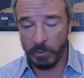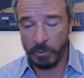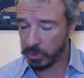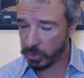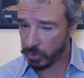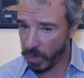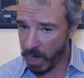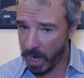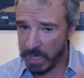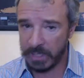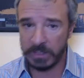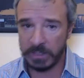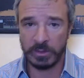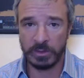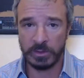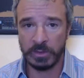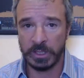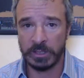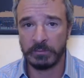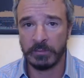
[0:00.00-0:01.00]
We're trying to
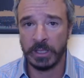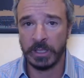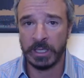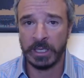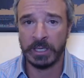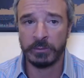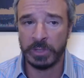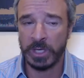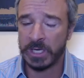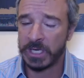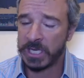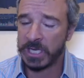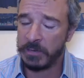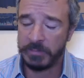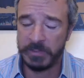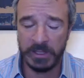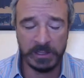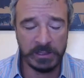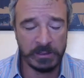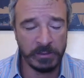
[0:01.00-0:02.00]
do it. We're trying to
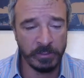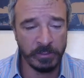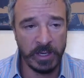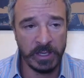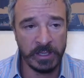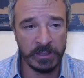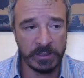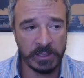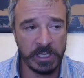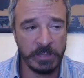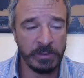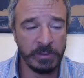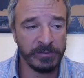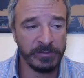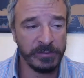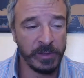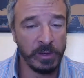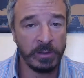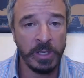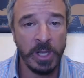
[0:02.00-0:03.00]
keep things abreast, keep it
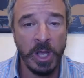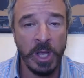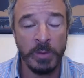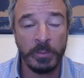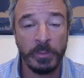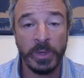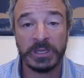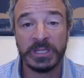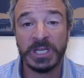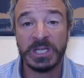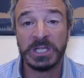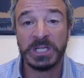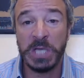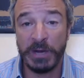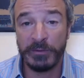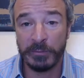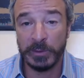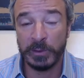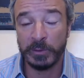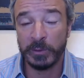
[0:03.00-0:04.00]
afloat, but the
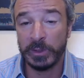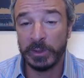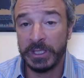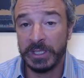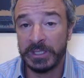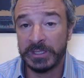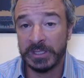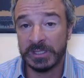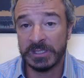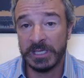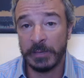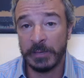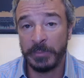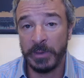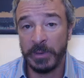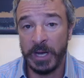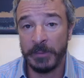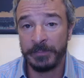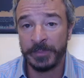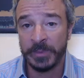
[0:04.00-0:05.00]
government really needs to
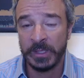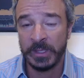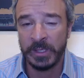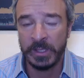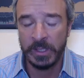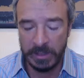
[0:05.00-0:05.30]
step up.